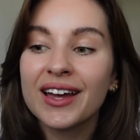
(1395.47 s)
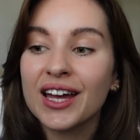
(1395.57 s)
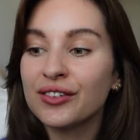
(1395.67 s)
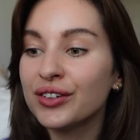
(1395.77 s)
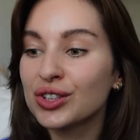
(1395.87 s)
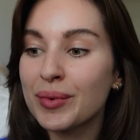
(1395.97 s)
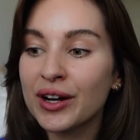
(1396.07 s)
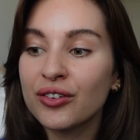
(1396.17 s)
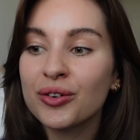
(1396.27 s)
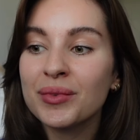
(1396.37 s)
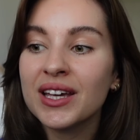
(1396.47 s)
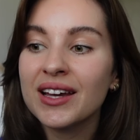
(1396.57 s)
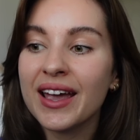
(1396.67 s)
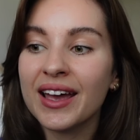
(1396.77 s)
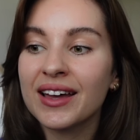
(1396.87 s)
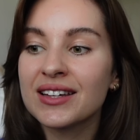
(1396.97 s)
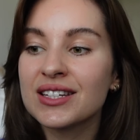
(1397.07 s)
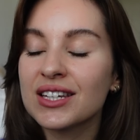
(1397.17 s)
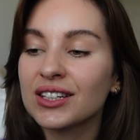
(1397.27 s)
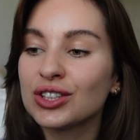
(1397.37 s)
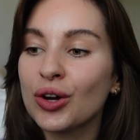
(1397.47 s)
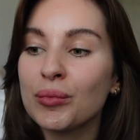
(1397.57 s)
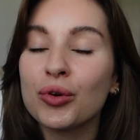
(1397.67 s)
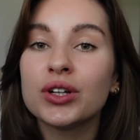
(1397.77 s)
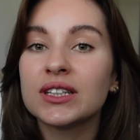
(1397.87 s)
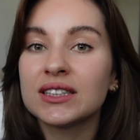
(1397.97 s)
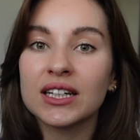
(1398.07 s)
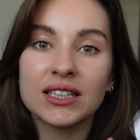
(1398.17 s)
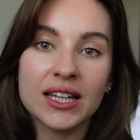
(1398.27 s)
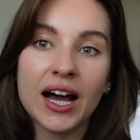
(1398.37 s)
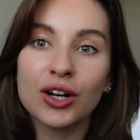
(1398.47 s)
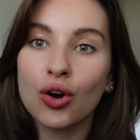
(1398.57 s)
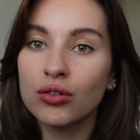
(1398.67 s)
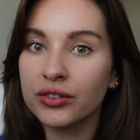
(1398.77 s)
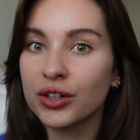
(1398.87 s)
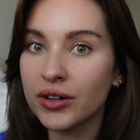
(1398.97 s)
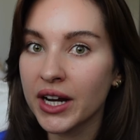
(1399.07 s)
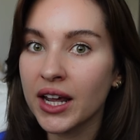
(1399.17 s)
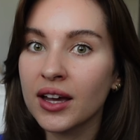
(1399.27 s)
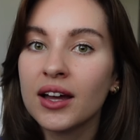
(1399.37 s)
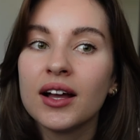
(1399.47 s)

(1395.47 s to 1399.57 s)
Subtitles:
It feels better for me, and so I'm going to stick to that over running.